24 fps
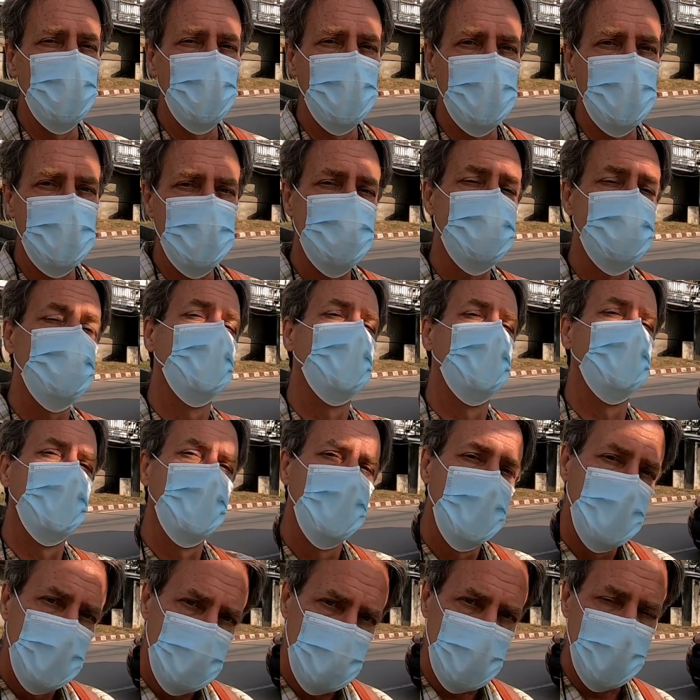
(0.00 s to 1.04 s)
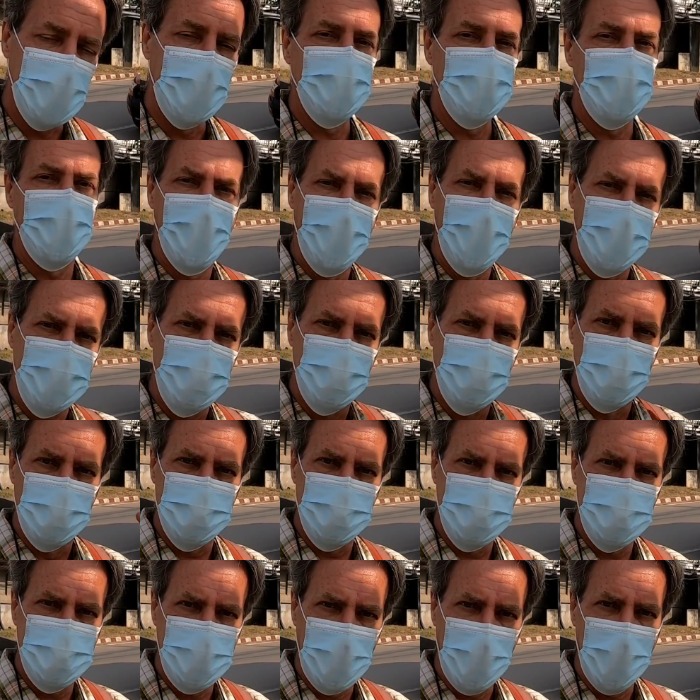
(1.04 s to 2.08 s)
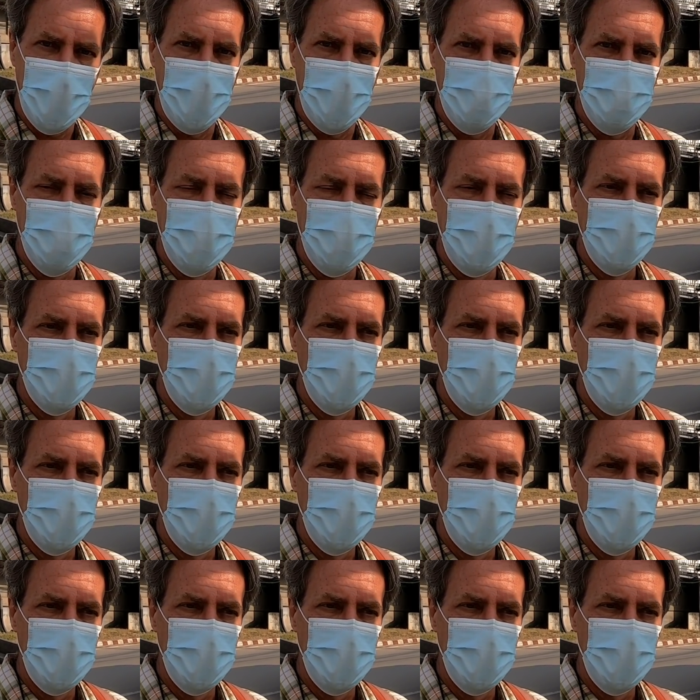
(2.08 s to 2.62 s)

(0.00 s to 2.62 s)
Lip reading: weeks to get the actual stamp.